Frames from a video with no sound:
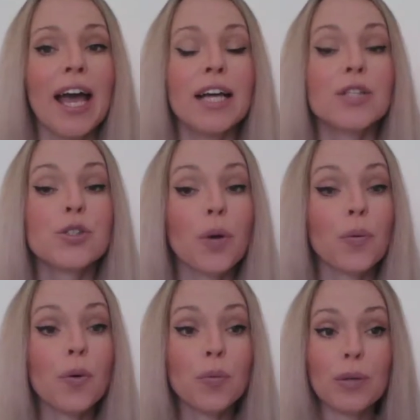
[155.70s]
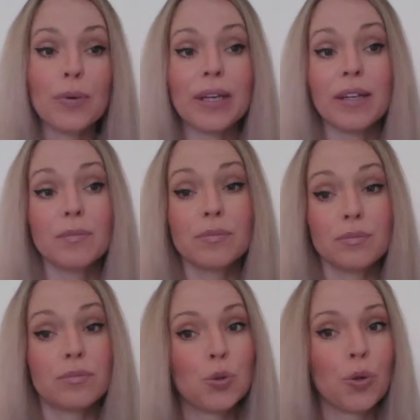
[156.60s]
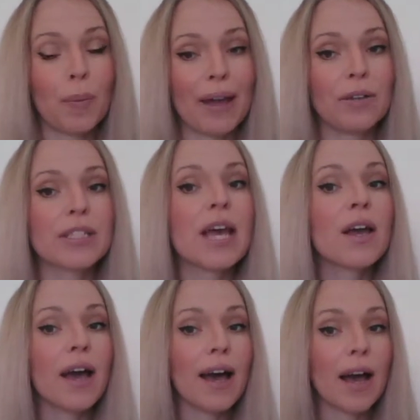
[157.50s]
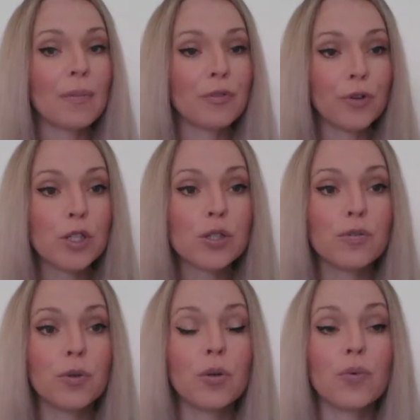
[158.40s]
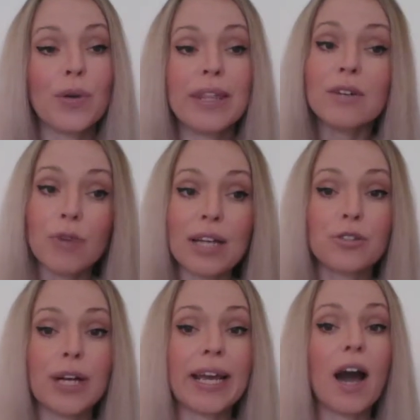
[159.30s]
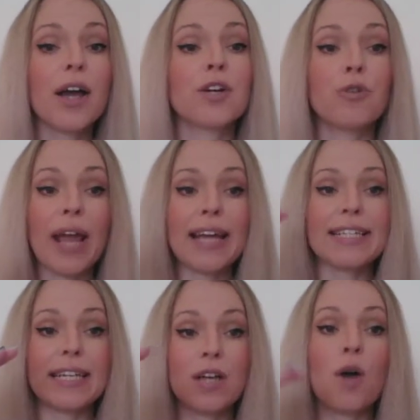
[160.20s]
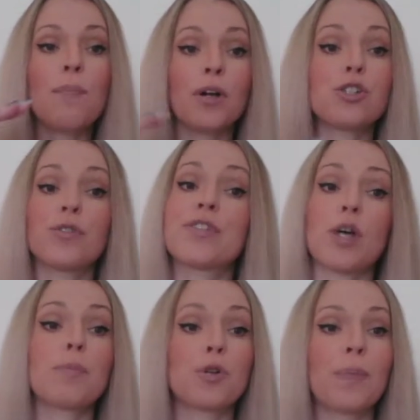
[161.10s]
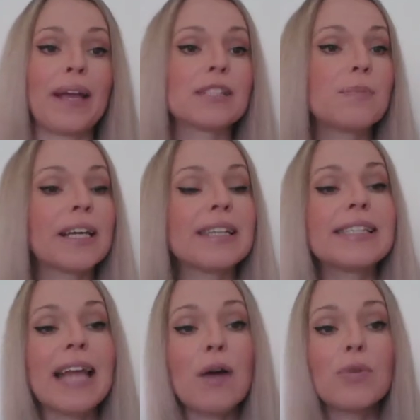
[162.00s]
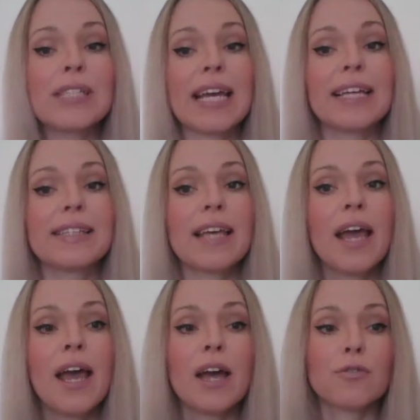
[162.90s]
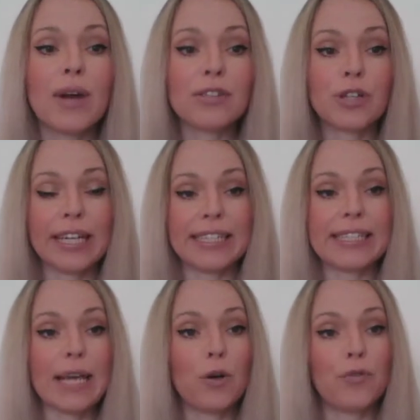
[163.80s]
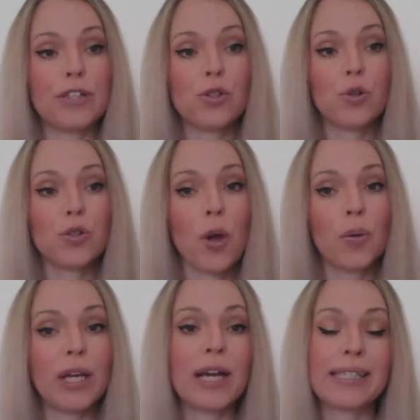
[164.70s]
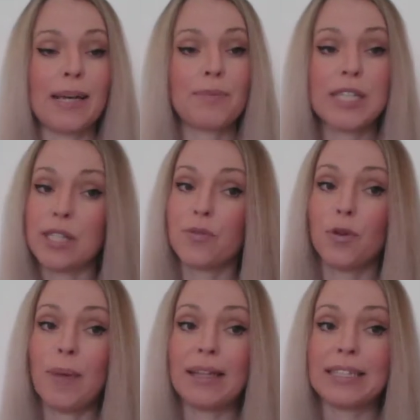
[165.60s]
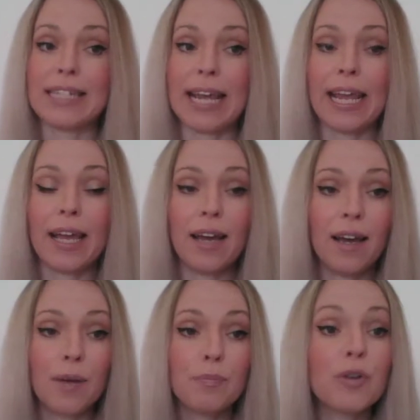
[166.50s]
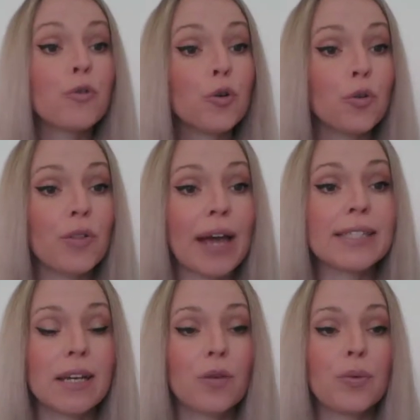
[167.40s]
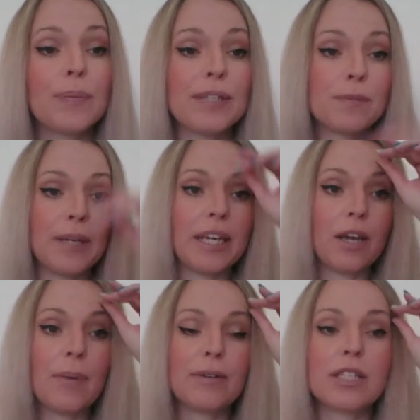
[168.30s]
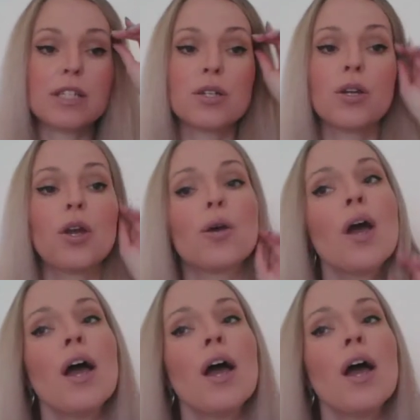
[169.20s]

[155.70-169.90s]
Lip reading: So what will we talk about? First of all, within rhetoric, I created a bunch of subtopics, because nowadays rhetoric itself is not only accepted as verbality. Before all that, and I will be speaking about it to you,